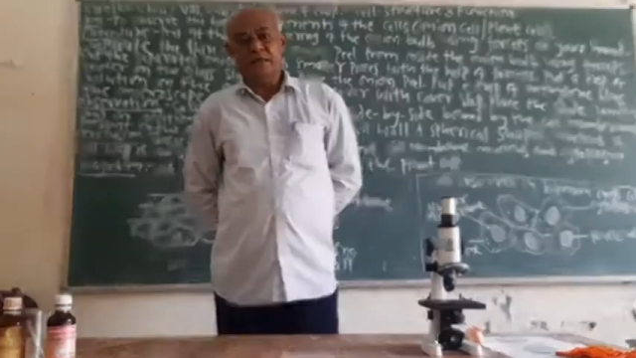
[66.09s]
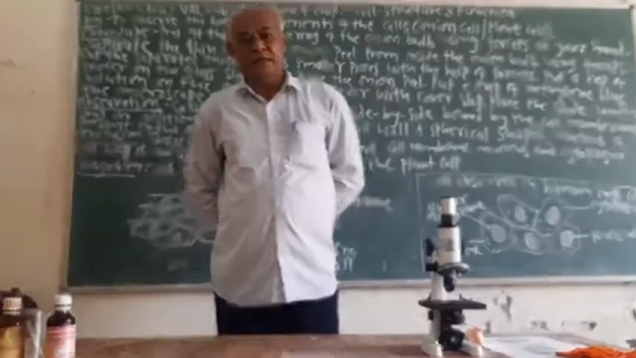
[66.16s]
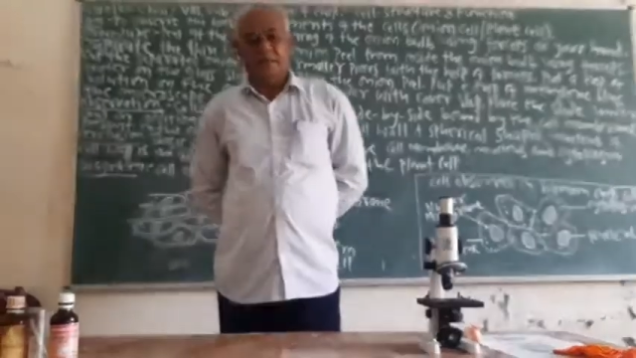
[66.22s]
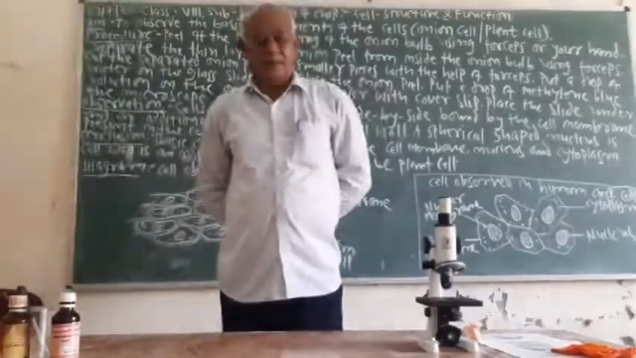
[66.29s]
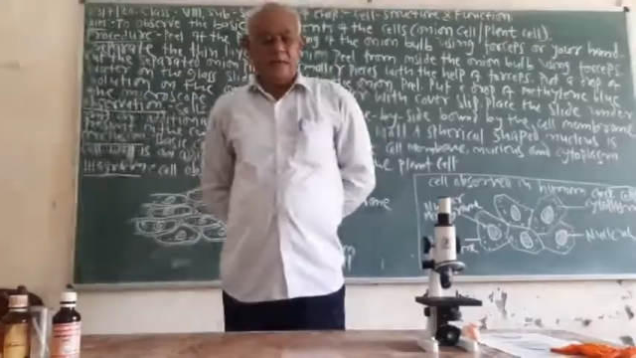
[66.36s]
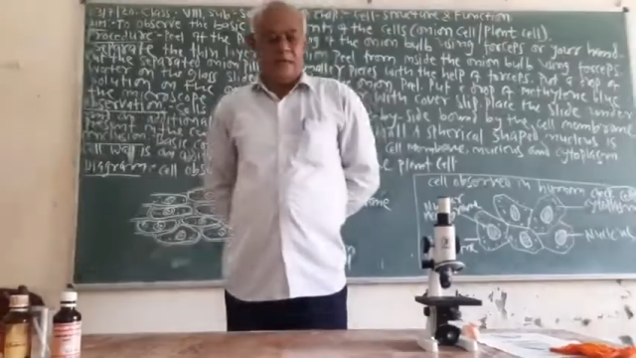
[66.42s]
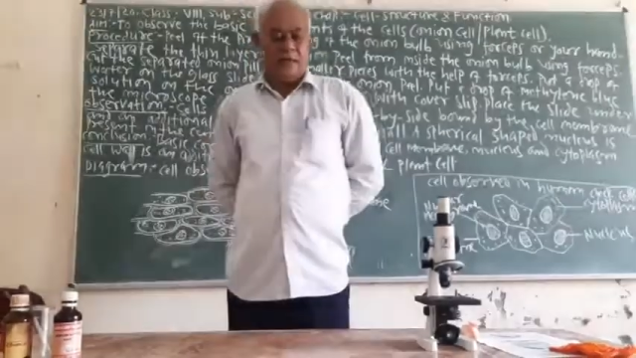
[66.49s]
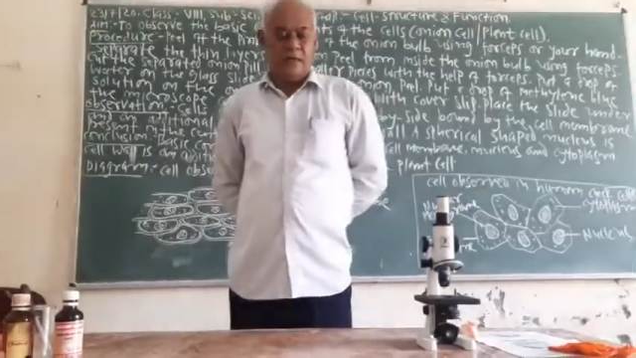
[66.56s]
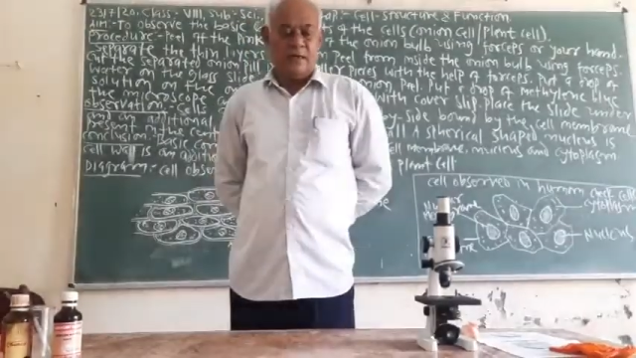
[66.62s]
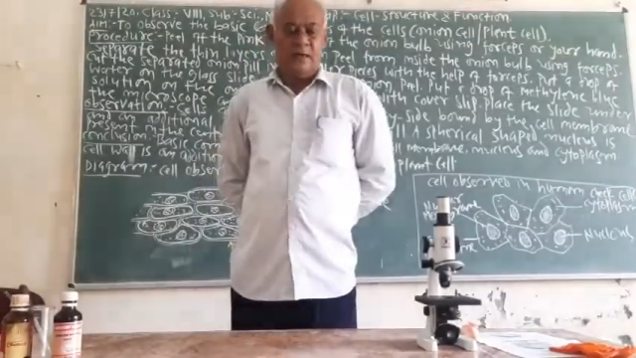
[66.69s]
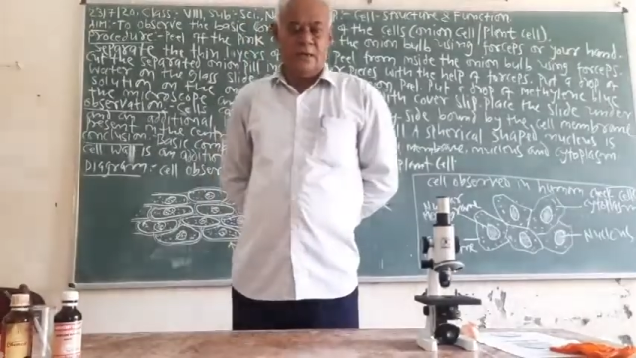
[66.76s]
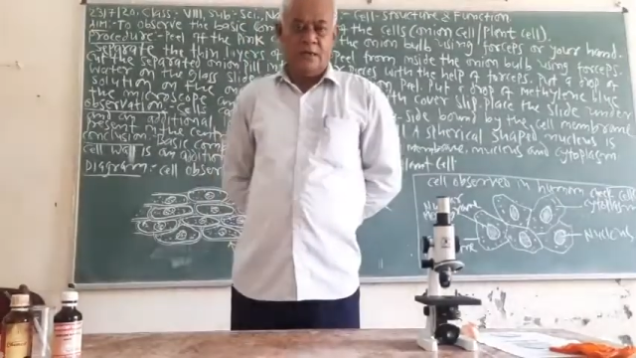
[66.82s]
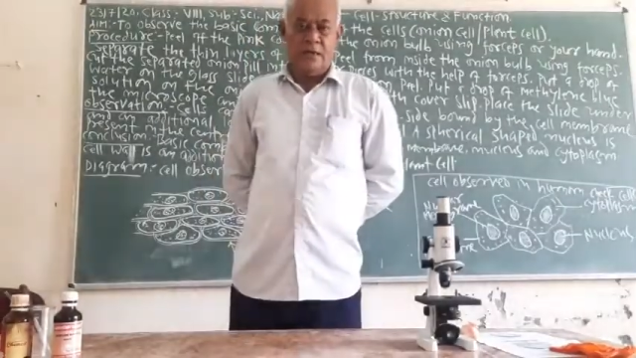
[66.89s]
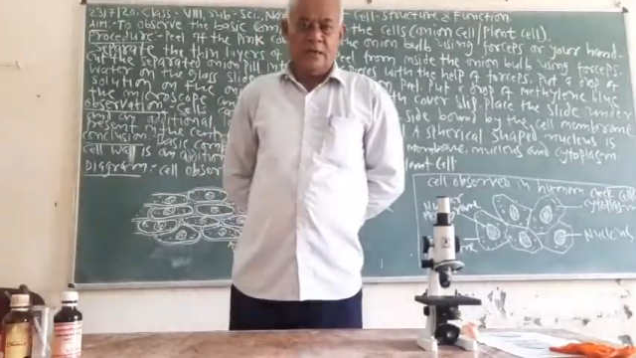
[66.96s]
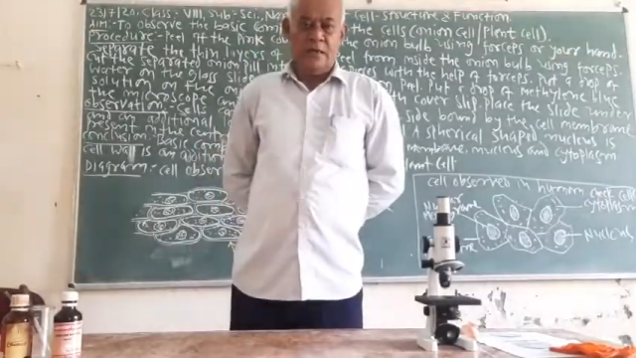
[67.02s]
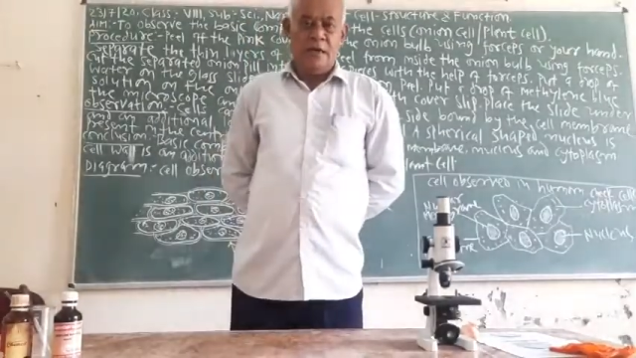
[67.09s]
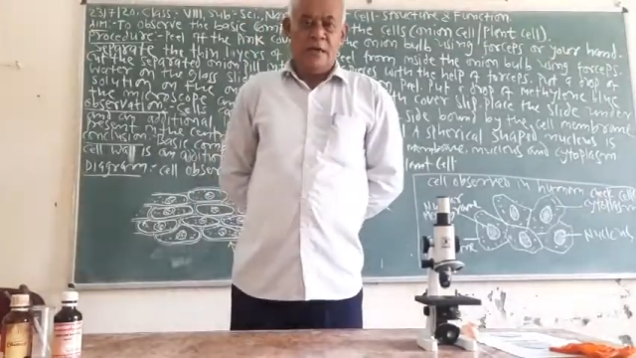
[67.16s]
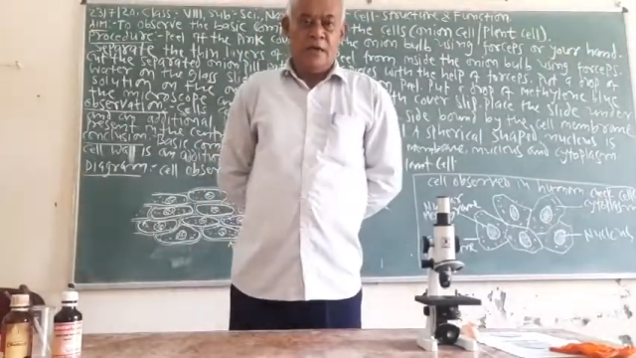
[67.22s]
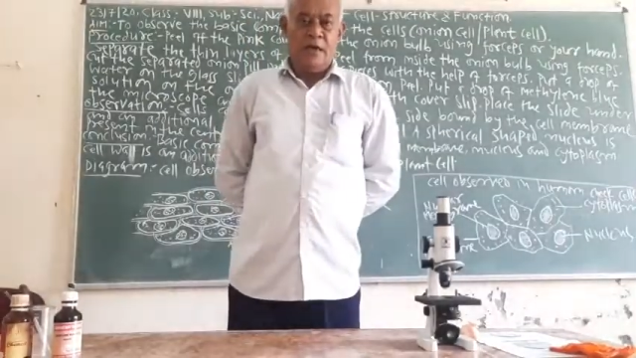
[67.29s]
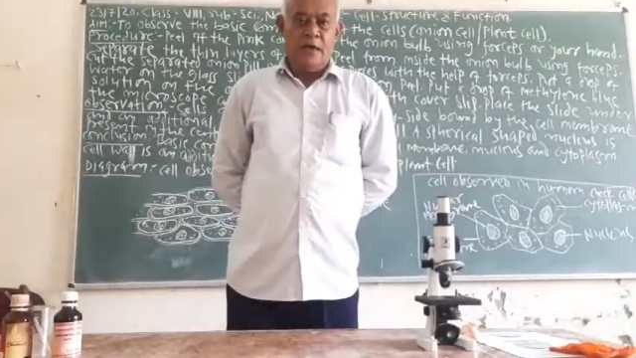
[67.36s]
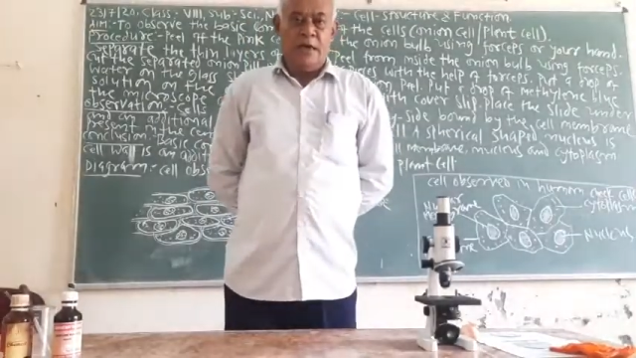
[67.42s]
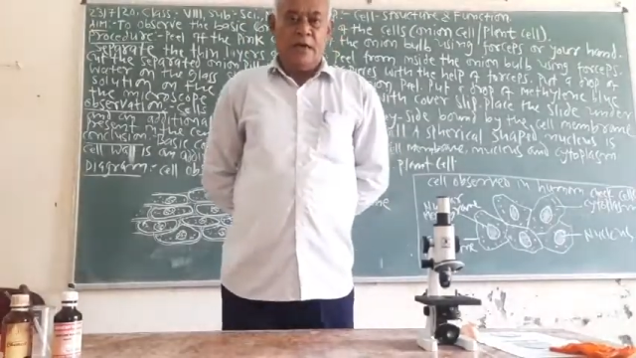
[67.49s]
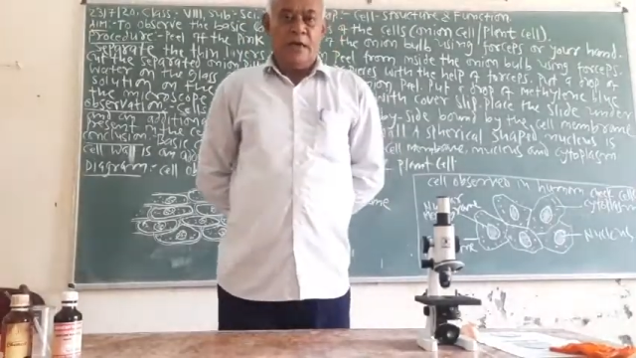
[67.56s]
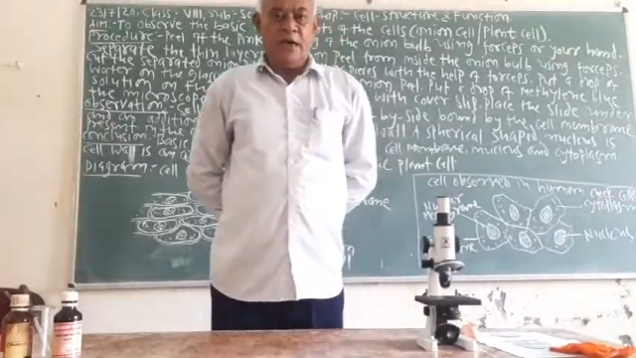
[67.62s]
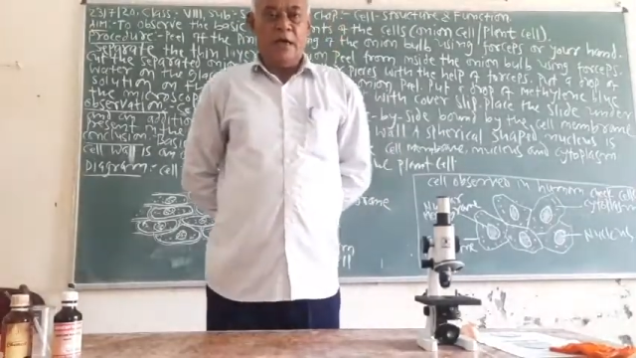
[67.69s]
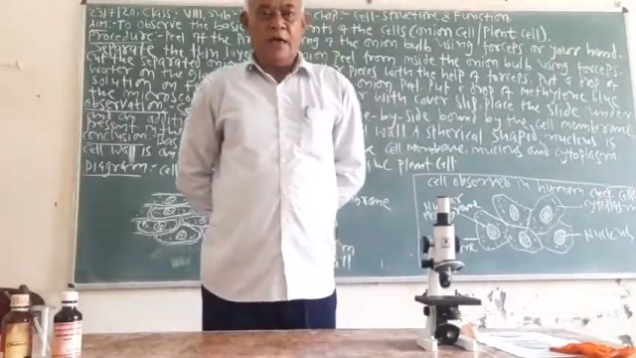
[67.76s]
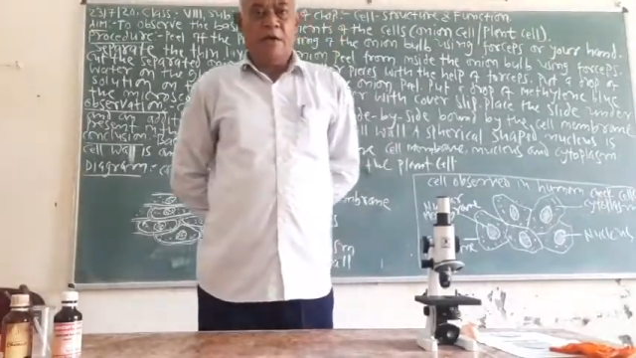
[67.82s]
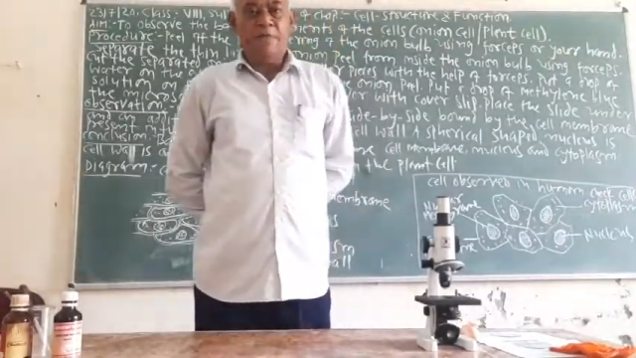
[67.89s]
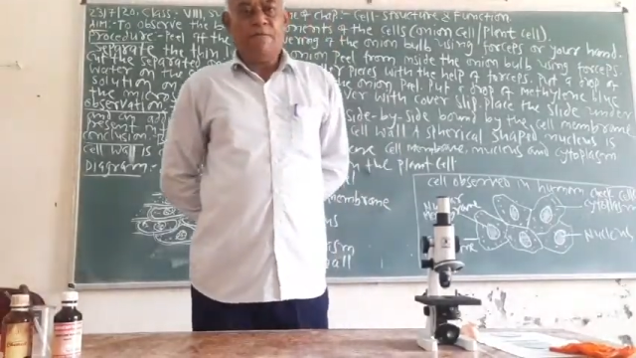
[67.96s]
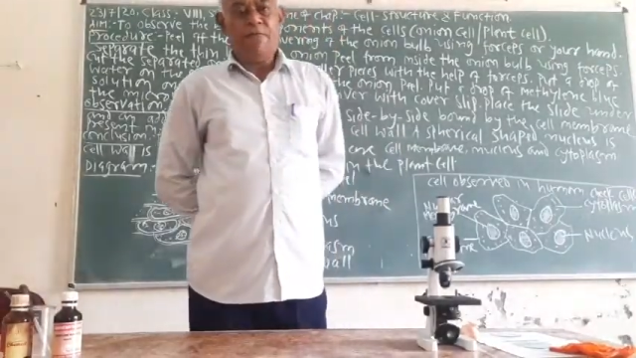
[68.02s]
cell.
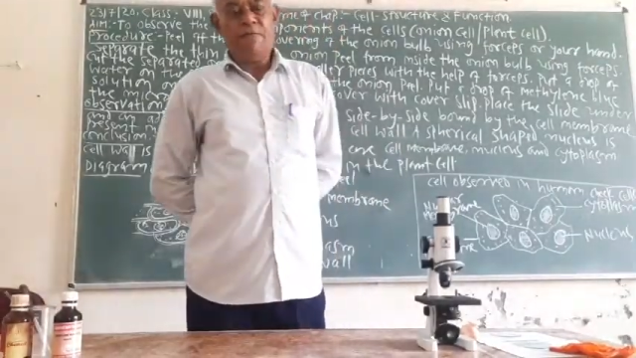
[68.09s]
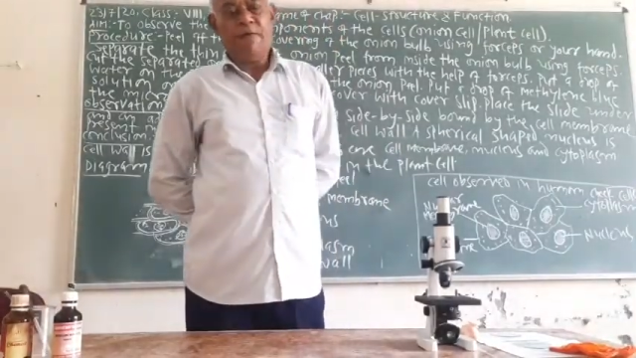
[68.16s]
If